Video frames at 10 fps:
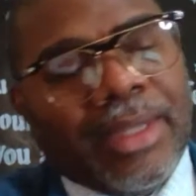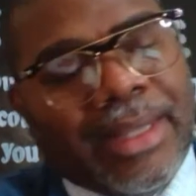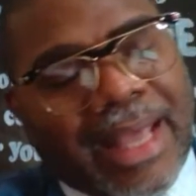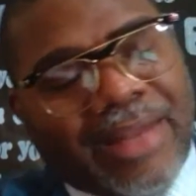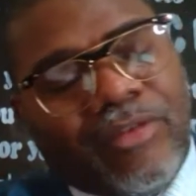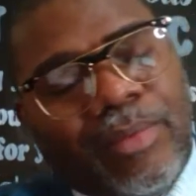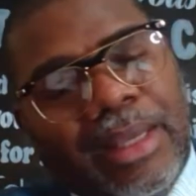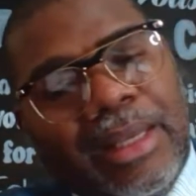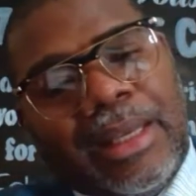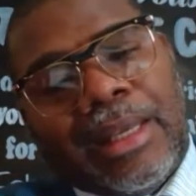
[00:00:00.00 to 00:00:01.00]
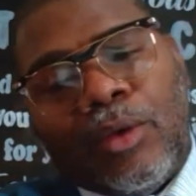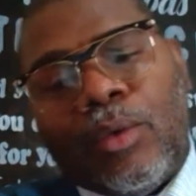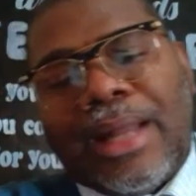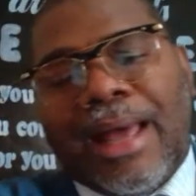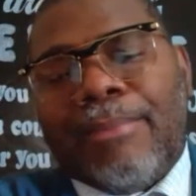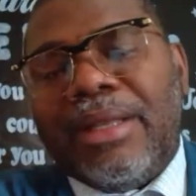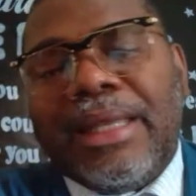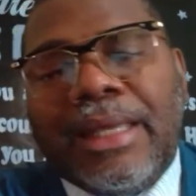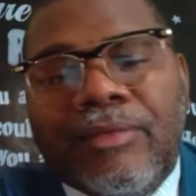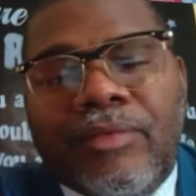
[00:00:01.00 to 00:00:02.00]
That's for me, Lord. I
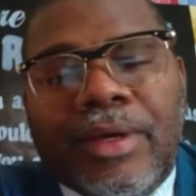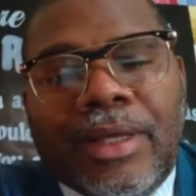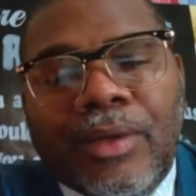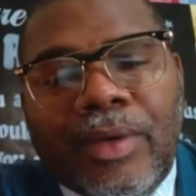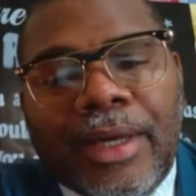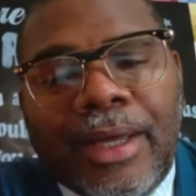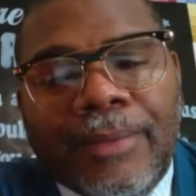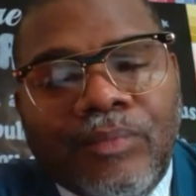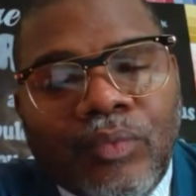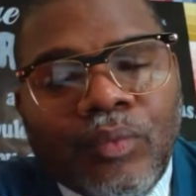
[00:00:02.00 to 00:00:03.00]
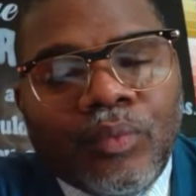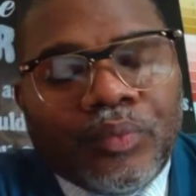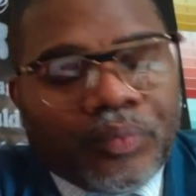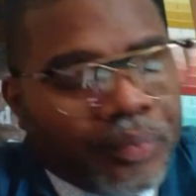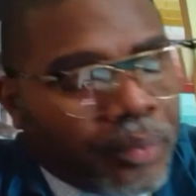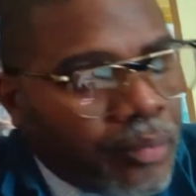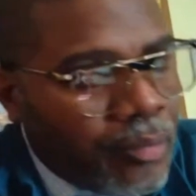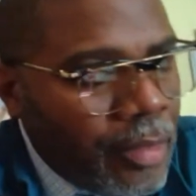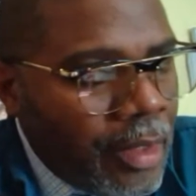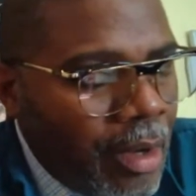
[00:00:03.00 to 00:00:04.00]
believe. Hello here,
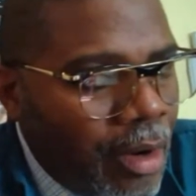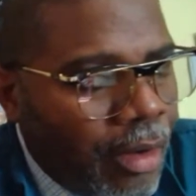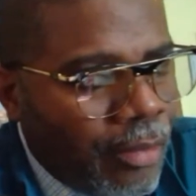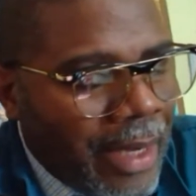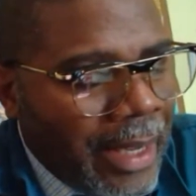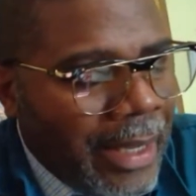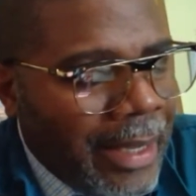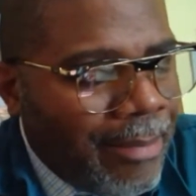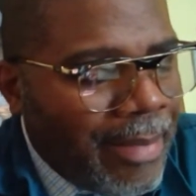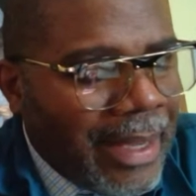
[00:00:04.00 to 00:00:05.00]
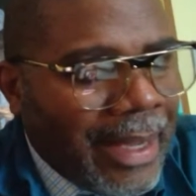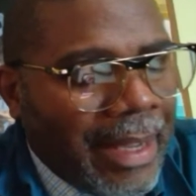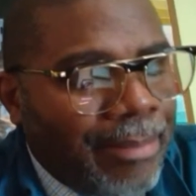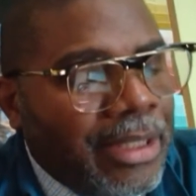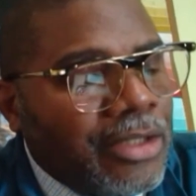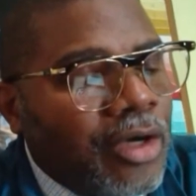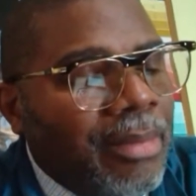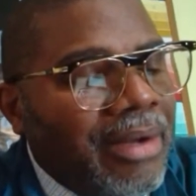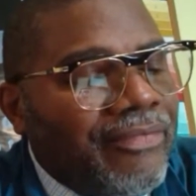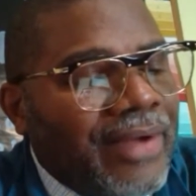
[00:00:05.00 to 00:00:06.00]
huh? All right, Amen. God bless you, all
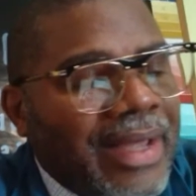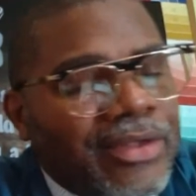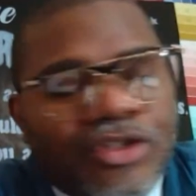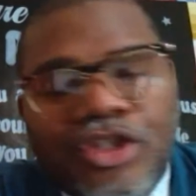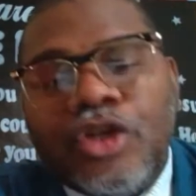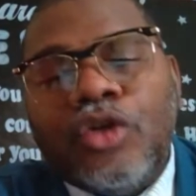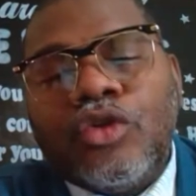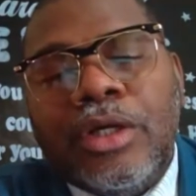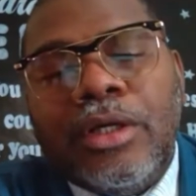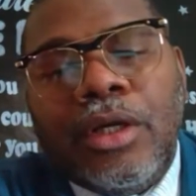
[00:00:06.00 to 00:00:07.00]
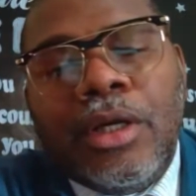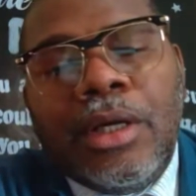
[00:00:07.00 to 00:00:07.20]
my father's children.